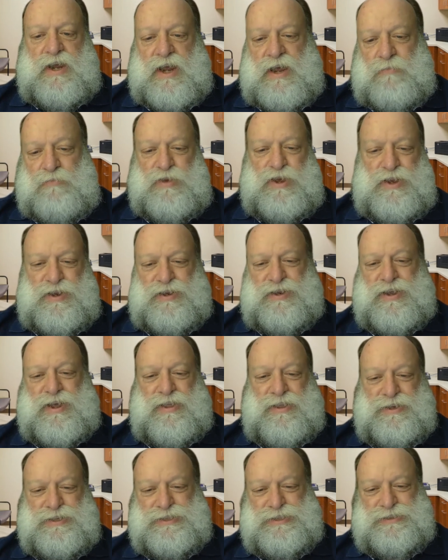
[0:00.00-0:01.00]
ambient
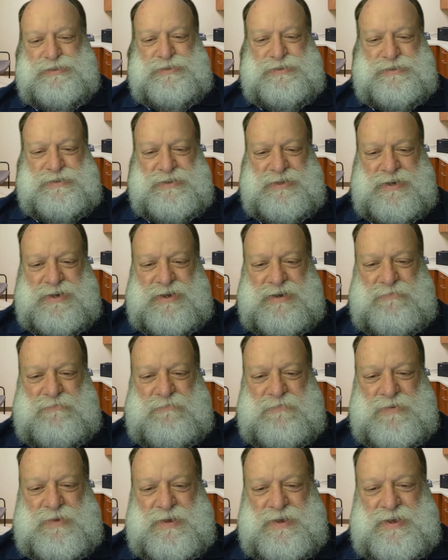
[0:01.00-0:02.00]
intelligence.
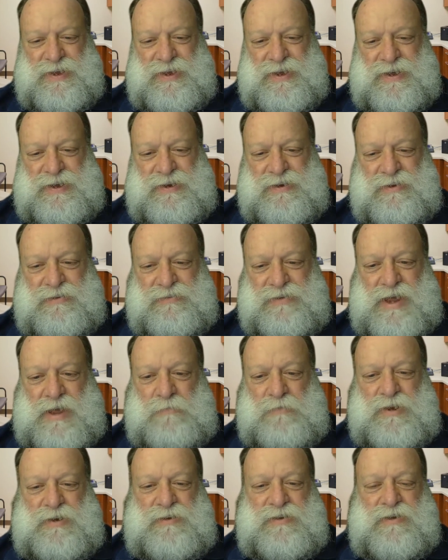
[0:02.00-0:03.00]
As
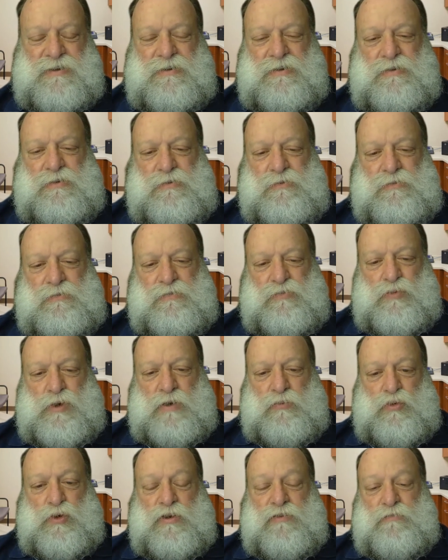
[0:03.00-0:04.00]
I'm going to tell you
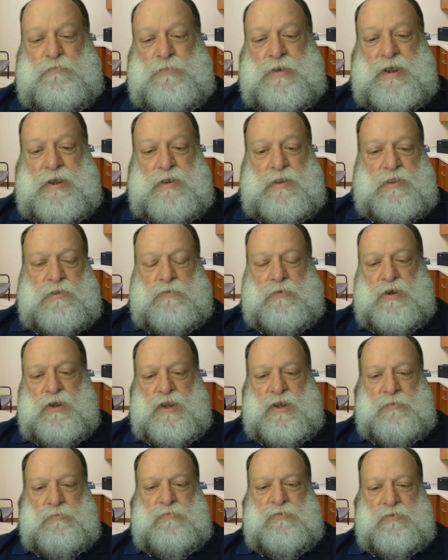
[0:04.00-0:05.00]
what would have been 3
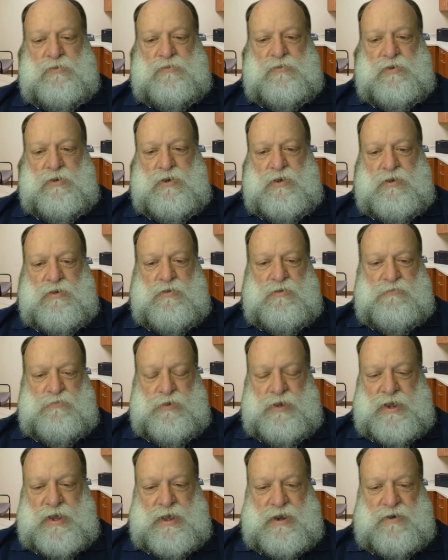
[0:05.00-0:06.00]
hymns ago if
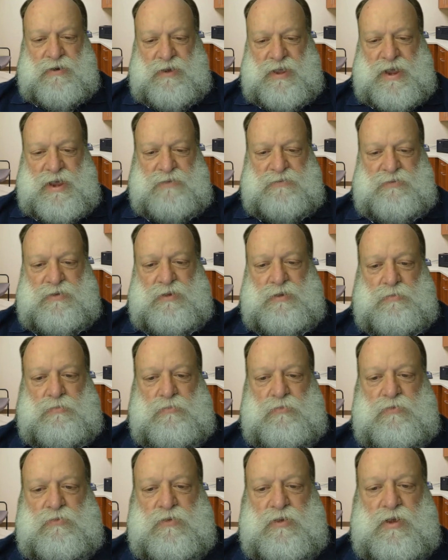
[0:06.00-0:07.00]
we had our last
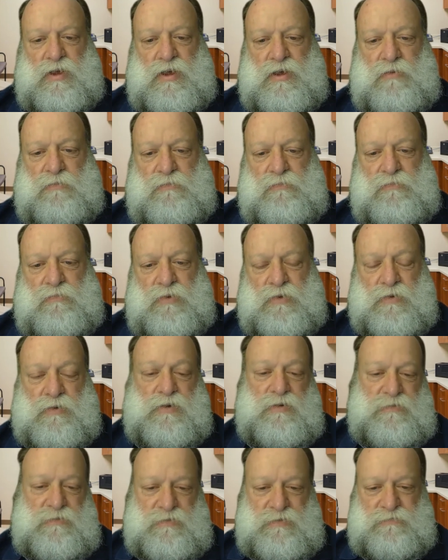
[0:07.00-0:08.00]
hymns,
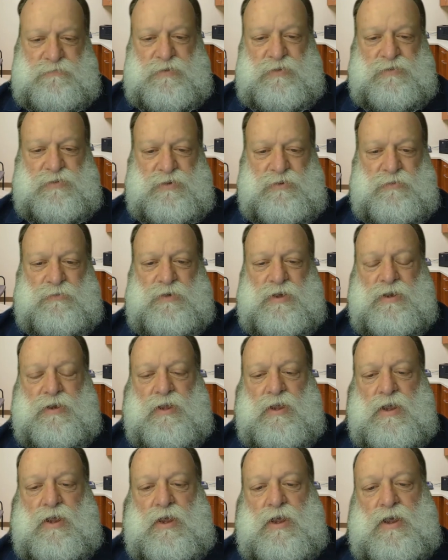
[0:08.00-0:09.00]
or physical
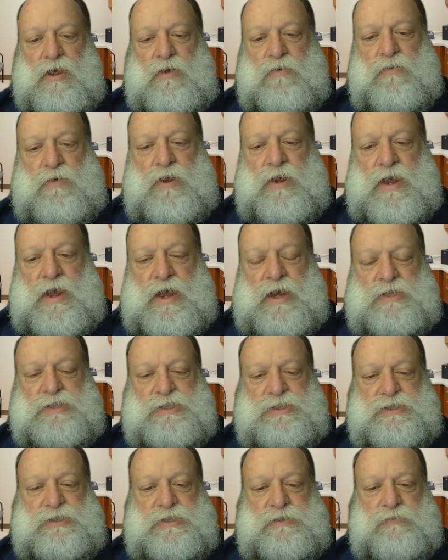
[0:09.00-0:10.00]
one. We
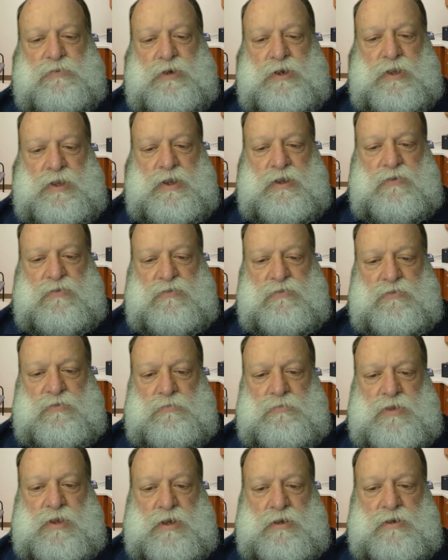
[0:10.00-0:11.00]
actually released
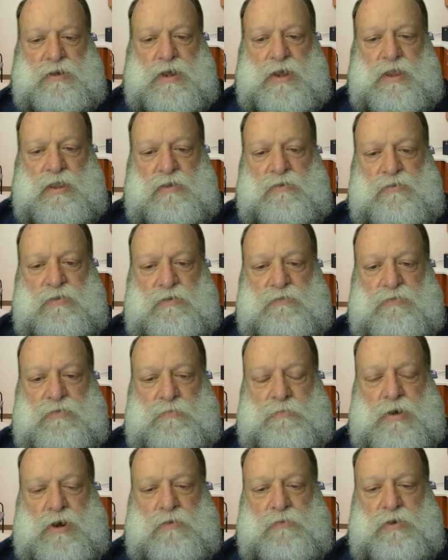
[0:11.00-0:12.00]
some technology
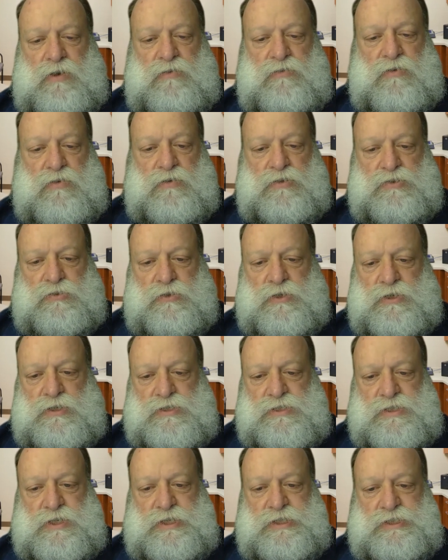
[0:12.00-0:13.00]
from our research
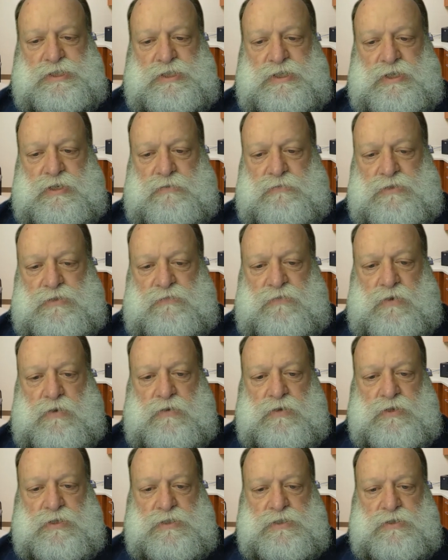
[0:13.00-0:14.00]
organization that was
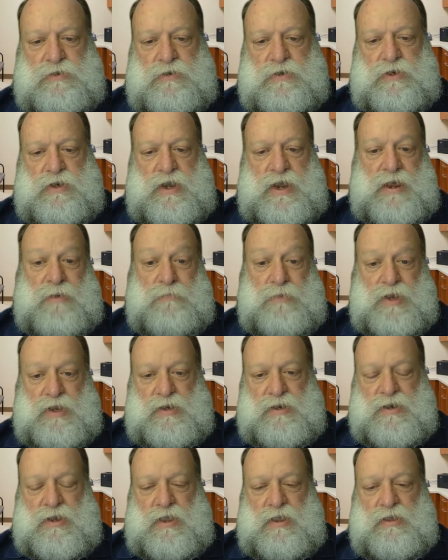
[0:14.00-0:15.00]
focused on
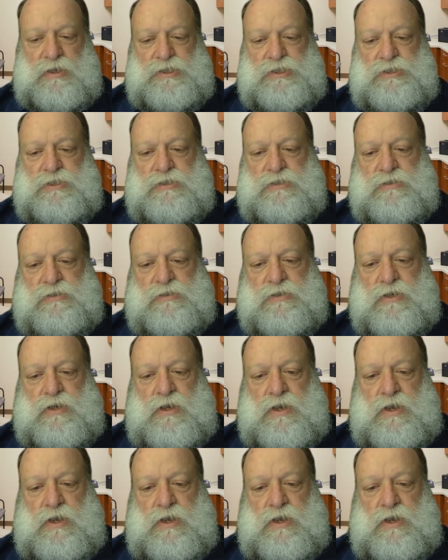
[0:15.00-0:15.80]
ambient intelligence.